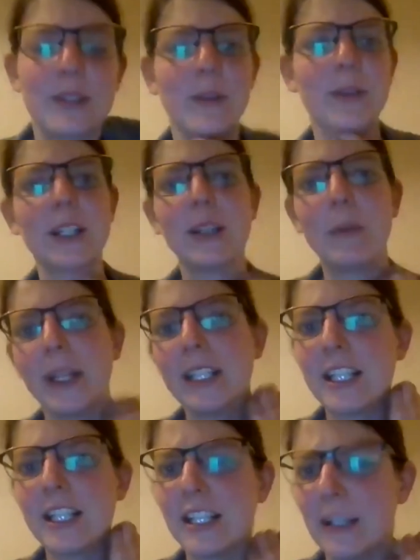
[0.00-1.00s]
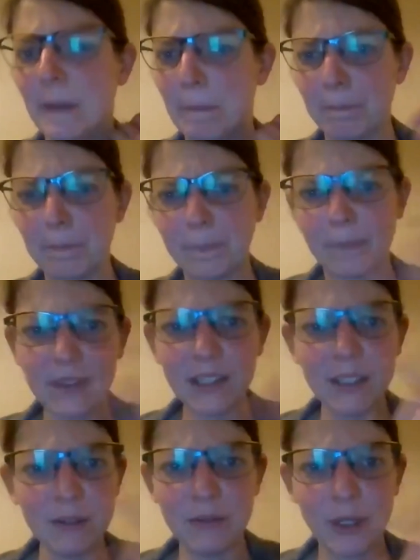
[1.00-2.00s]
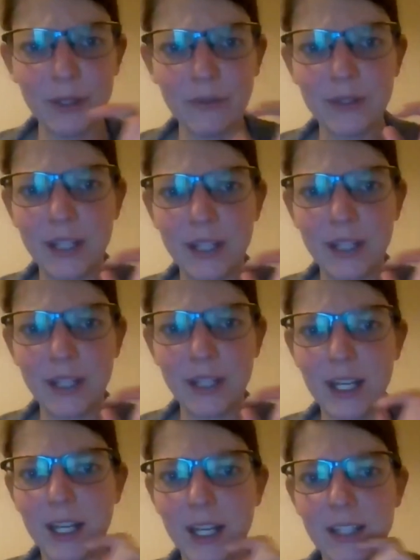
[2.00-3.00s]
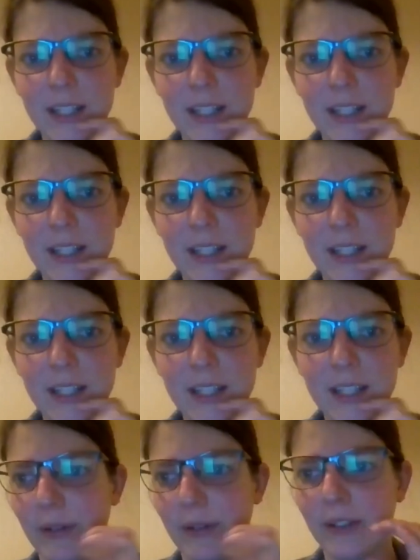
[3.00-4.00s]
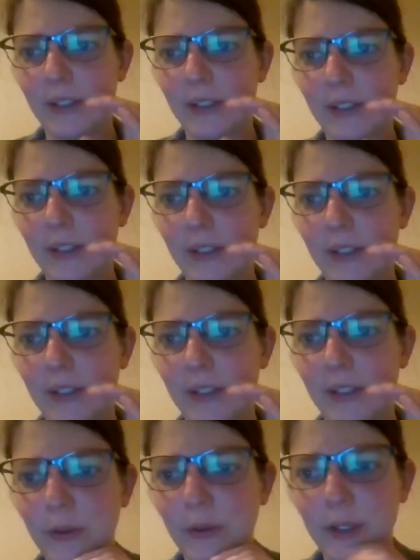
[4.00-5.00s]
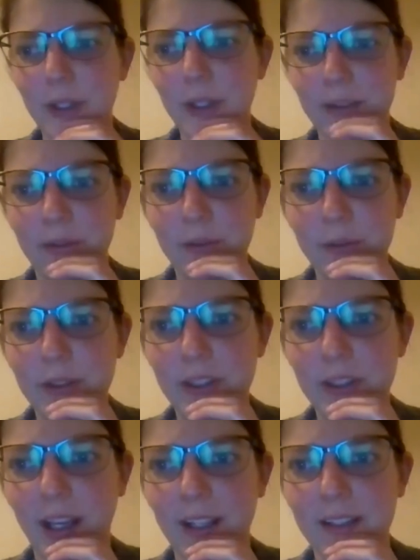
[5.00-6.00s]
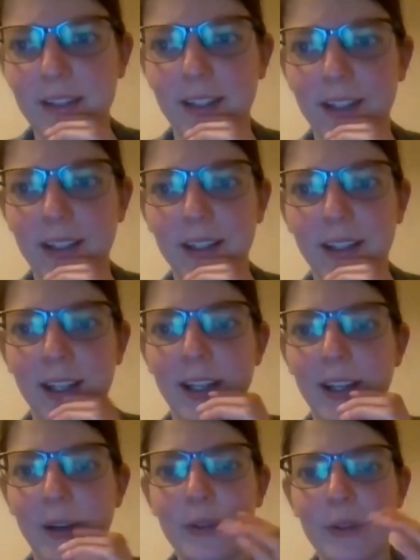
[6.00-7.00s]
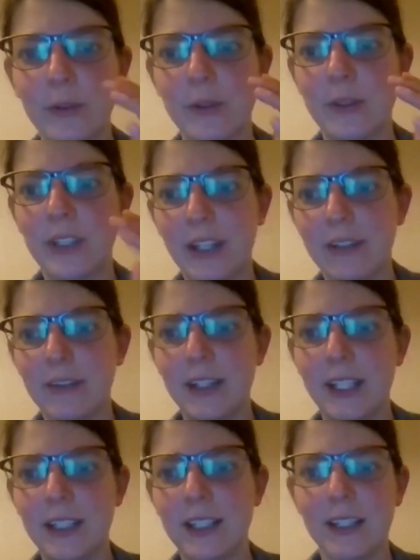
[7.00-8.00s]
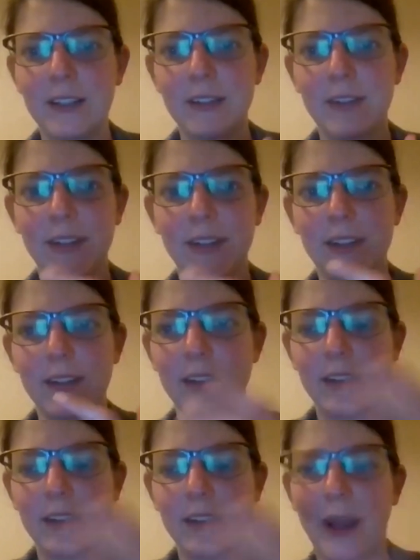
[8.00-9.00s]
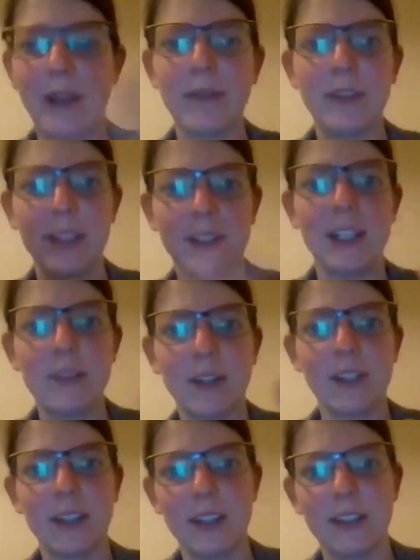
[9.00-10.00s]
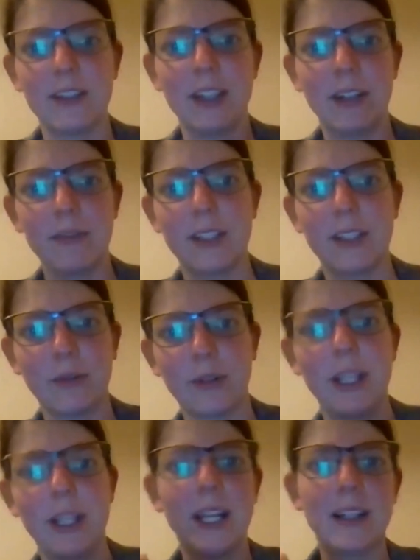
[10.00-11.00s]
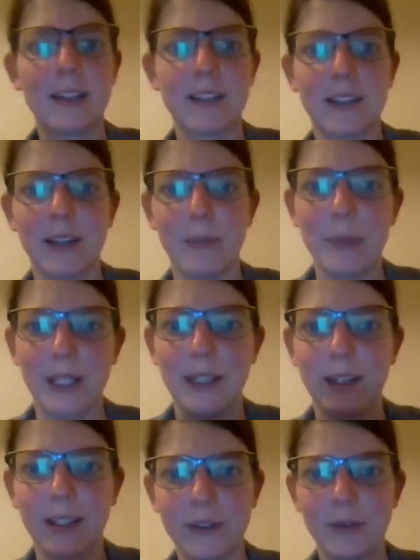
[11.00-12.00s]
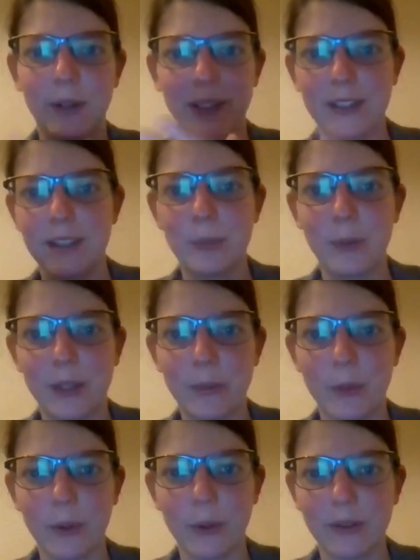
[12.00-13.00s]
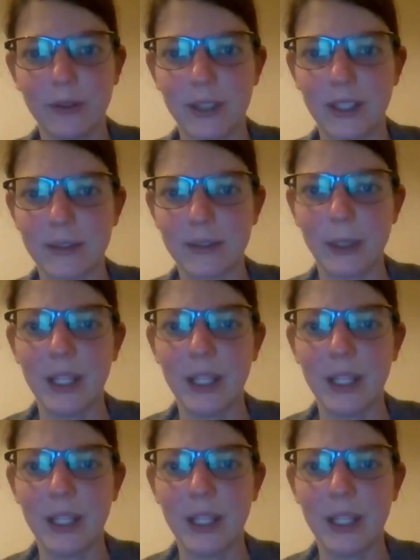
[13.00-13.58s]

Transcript: wondering, you mentioned in one of the last slides that you said, well, the the week four you kind of used as a also to generate and to have this interest that is generated for the next campaign, like to as a springboard for yes,